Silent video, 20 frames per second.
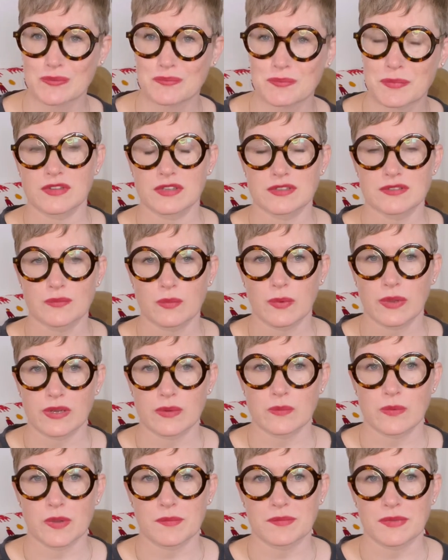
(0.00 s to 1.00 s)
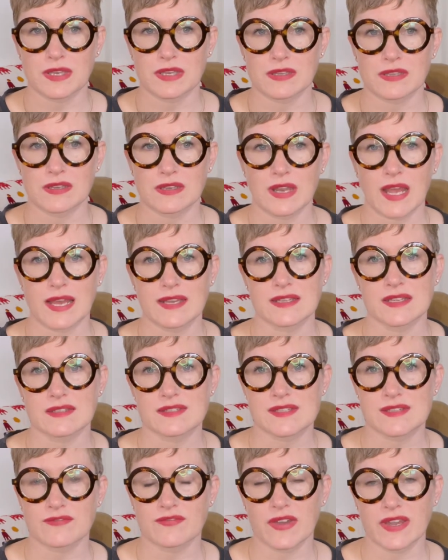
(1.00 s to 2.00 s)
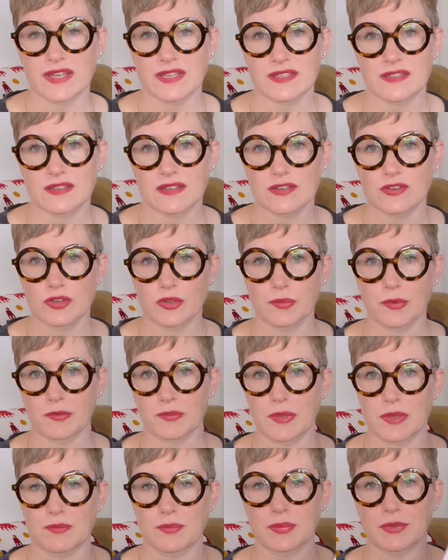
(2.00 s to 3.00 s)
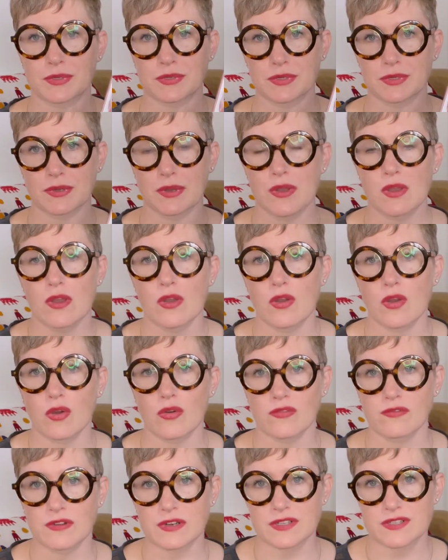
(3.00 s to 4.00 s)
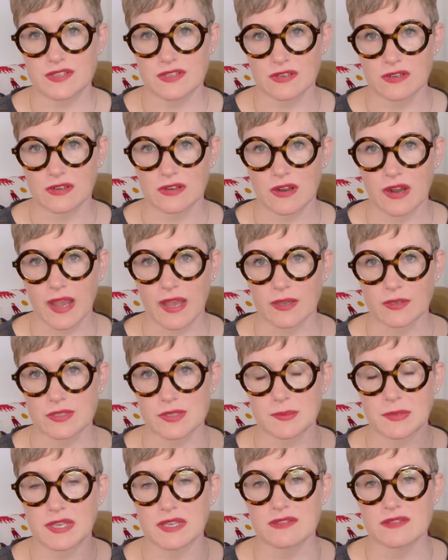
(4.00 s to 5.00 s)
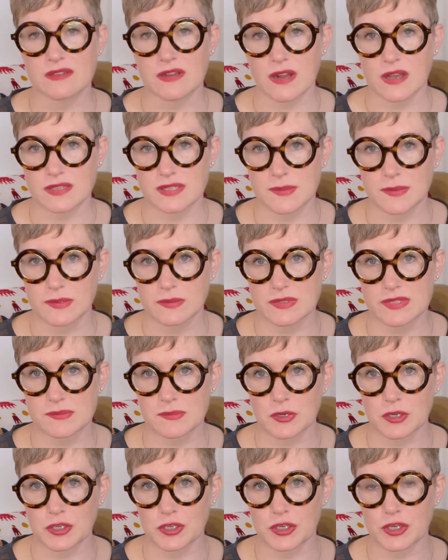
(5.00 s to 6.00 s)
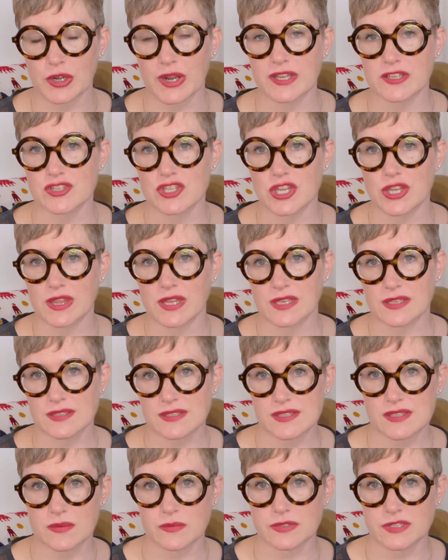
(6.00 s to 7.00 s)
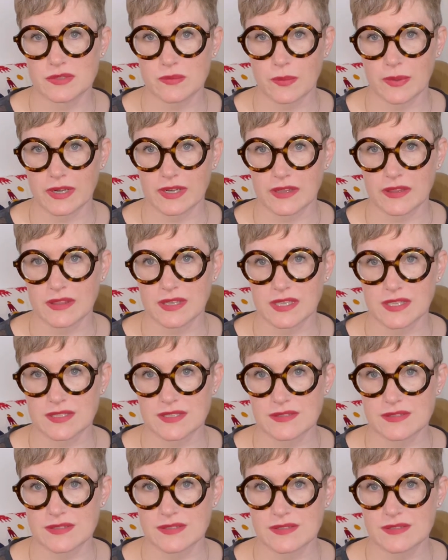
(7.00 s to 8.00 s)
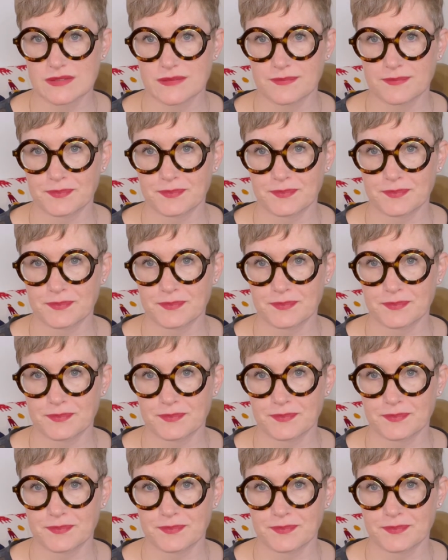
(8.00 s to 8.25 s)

One woman has invited a group of people over to her house because her husband was murdered, and she thinks it was one of these